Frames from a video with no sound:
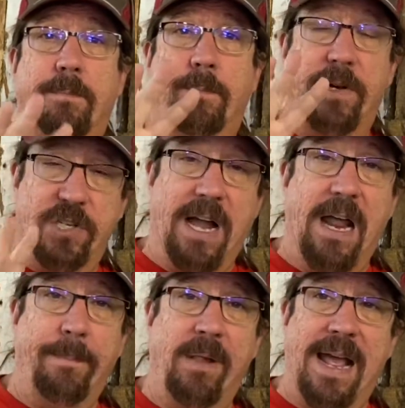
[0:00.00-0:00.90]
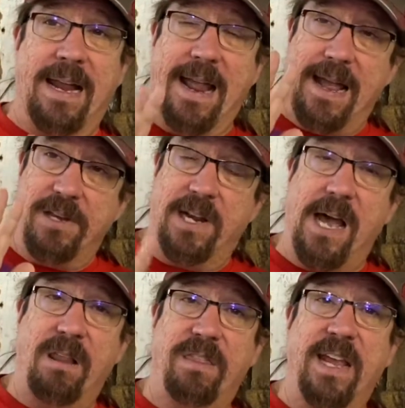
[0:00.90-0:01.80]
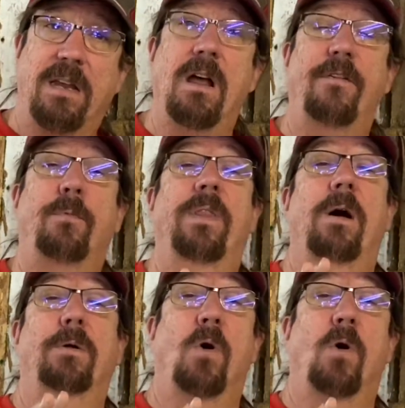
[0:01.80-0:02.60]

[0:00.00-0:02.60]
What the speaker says: But you got to plan ahead. You got to think enough without